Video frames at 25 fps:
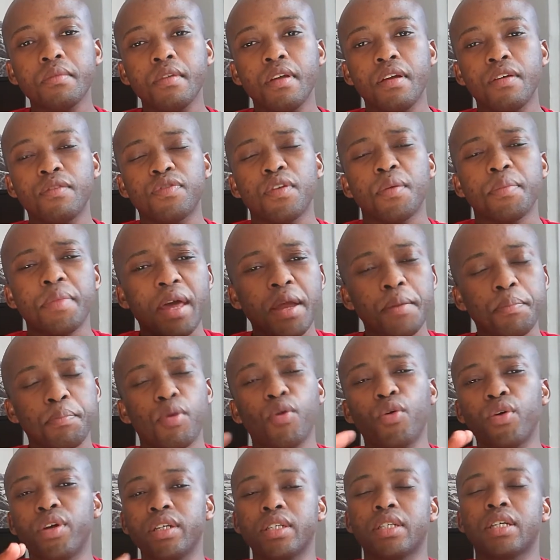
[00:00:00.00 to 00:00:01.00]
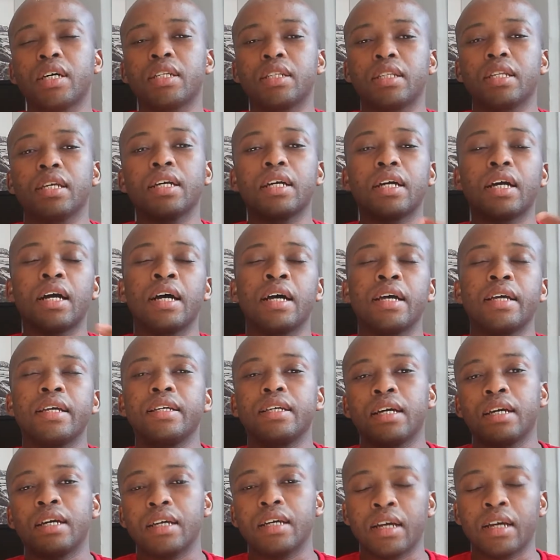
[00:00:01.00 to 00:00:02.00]
from that point, I think I
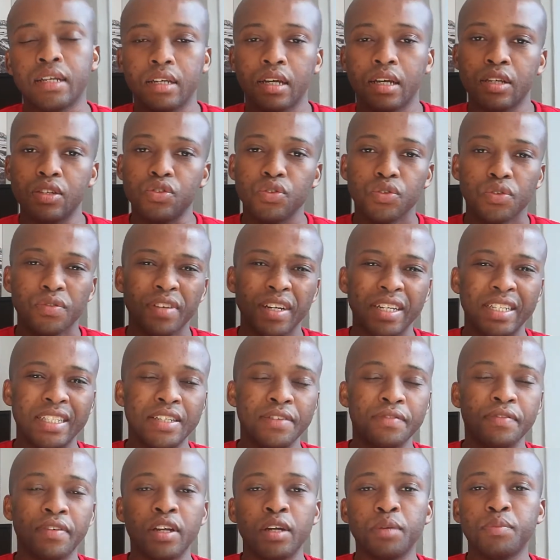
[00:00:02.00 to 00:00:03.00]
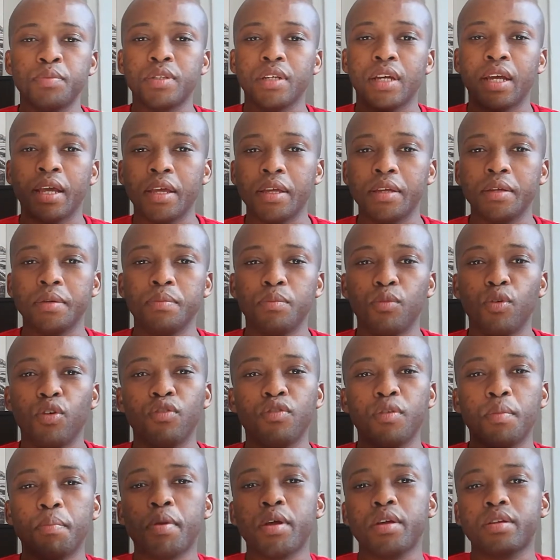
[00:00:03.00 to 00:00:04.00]
sort of like developed a more of a
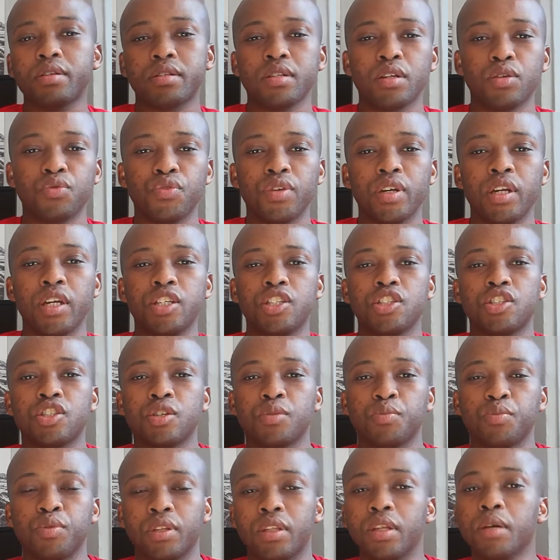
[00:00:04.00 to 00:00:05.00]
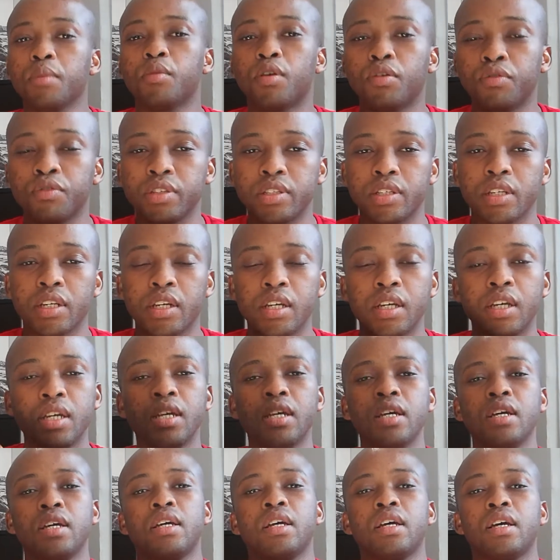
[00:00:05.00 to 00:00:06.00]
personal relationship with them. Obviously,
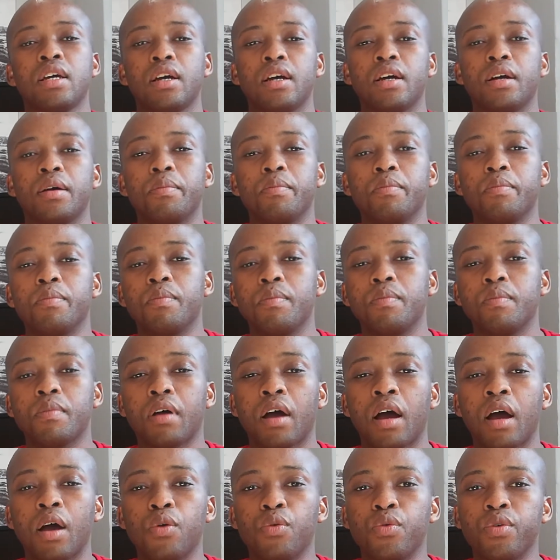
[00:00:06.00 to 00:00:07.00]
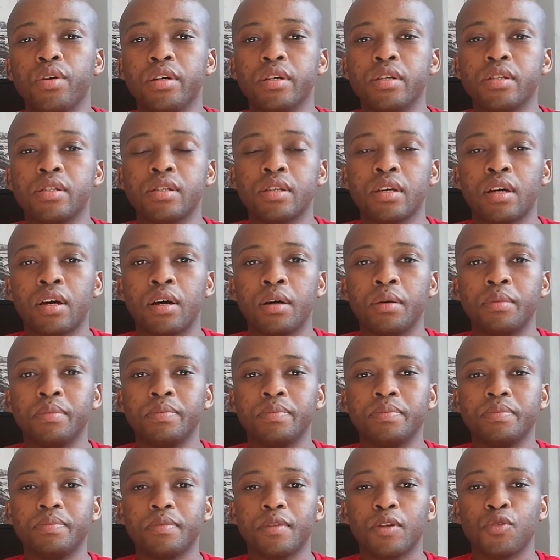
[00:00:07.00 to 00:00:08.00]
I was
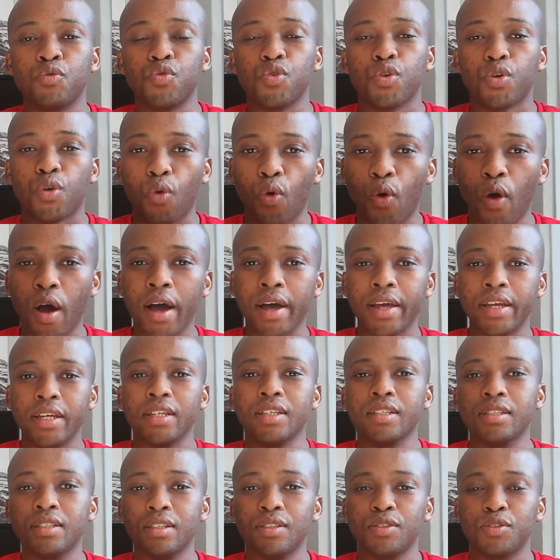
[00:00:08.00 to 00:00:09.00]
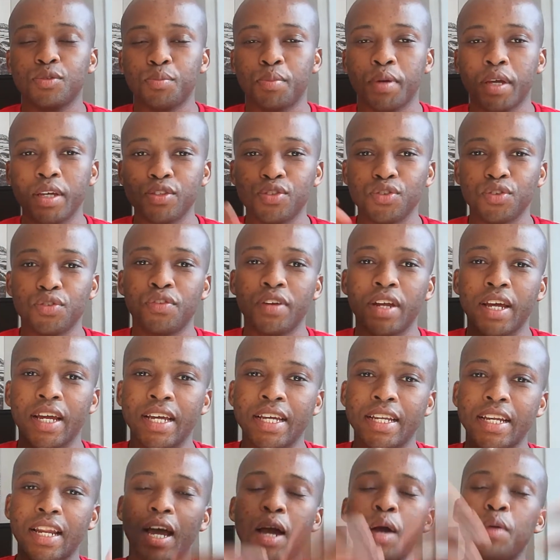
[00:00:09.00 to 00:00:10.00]
required to pay sort of like an
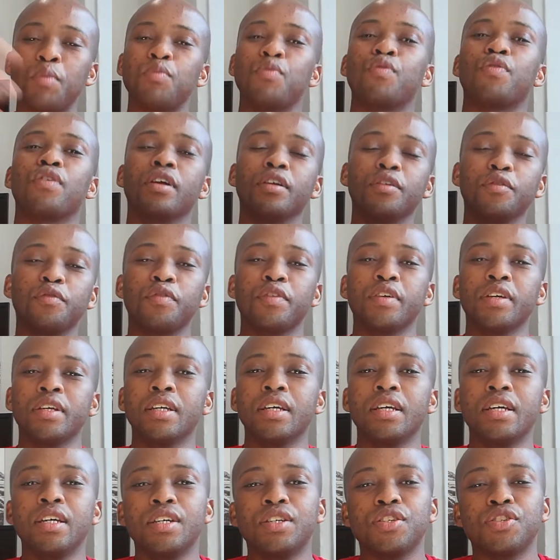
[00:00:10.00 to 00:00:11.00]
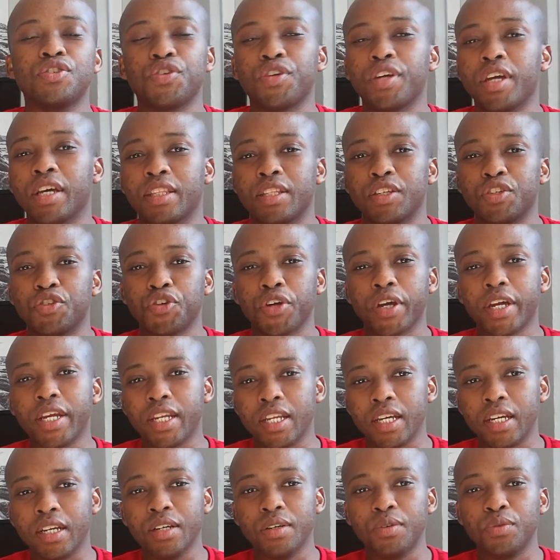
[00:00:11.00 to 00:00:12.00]
upfront fee to get the
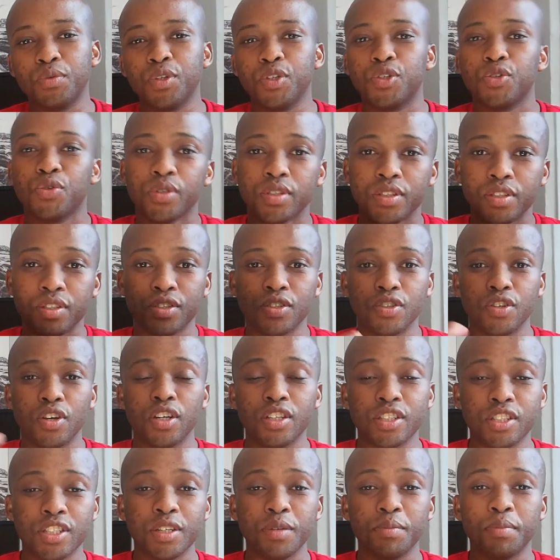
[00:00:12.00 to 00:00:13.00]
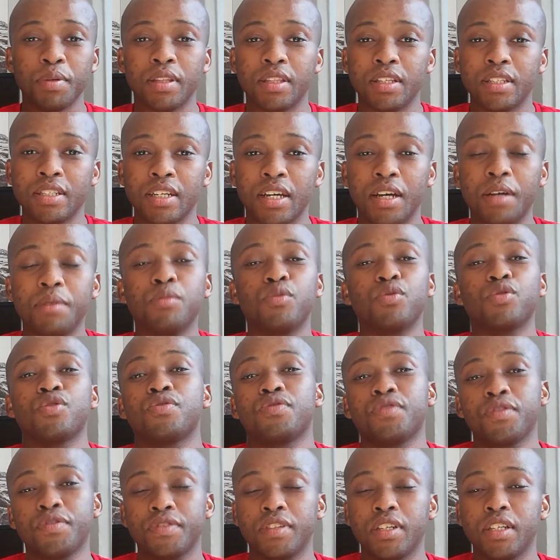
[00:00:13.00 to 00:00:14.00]
training, which was not cheap at the time. It was
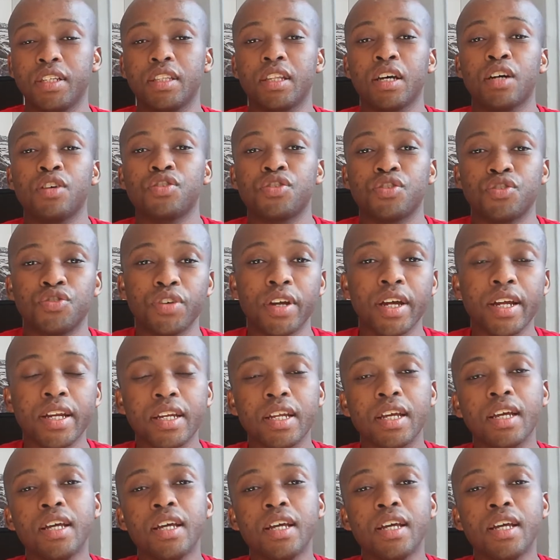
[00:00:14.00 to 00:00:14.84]
15,000 rand,